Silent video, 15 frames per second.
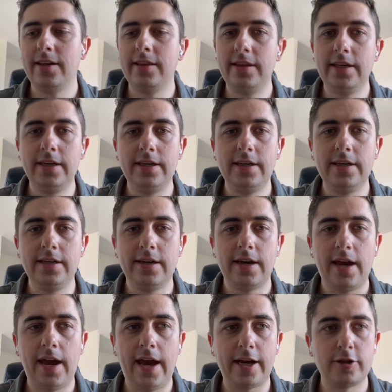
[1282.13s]
the
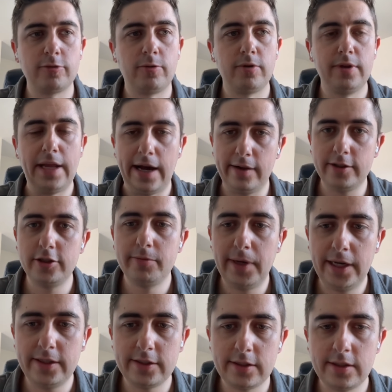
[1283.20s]
actual knowledge
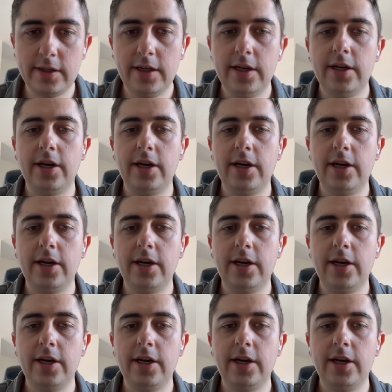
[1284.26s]
base